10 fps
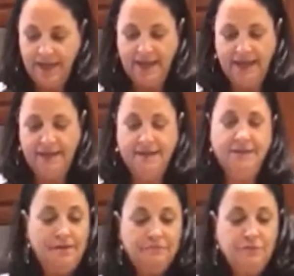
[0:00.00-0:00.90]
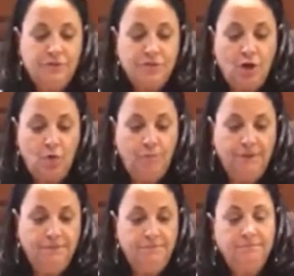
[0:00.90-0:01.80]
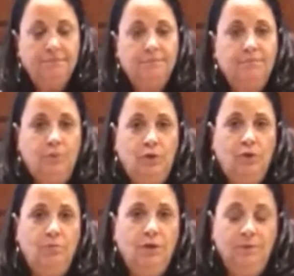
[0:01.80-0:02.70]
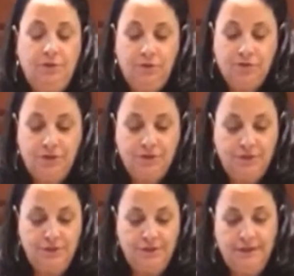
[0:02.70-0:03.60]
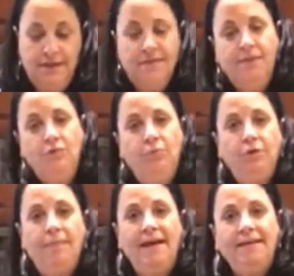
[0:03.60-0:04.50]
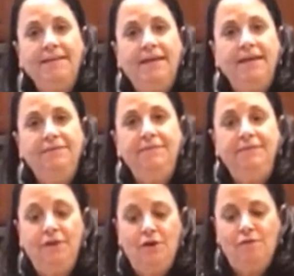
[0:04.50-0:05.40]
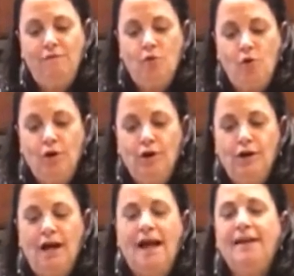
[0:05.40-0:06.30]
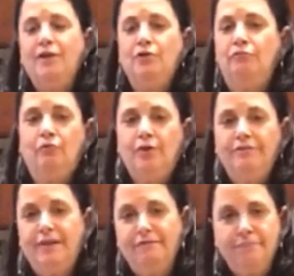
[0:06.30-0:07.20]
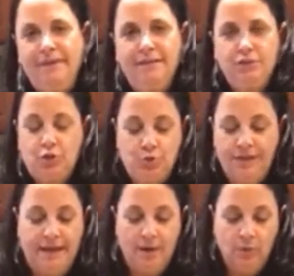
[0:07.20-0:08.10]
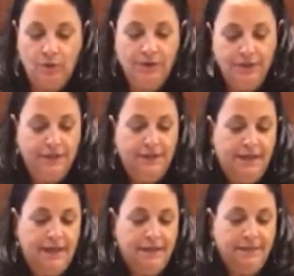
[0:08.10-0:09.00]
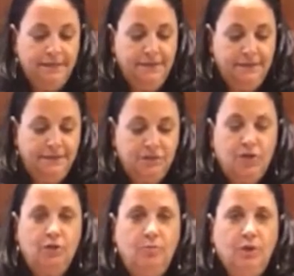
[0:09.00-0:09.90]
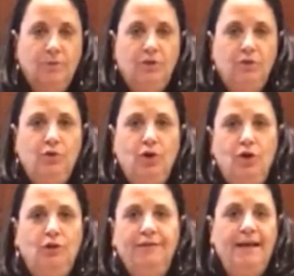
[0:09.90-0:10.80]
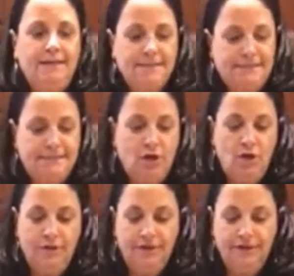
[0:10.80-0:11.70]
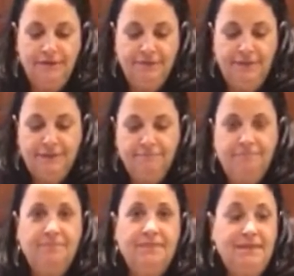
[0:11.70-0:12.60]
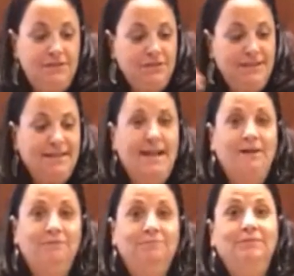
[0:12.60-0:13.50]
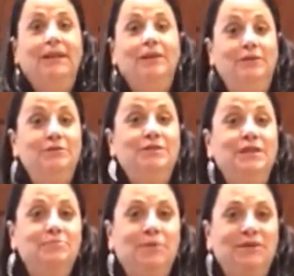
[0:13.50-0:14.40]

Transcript: And after it's open, put all the barbecue sauce on. Then you put it back in the oven for, I go 45 minutes to an hour. And it gets all the barbecue all nice and on there and everything. Then you take it out. Now here's the next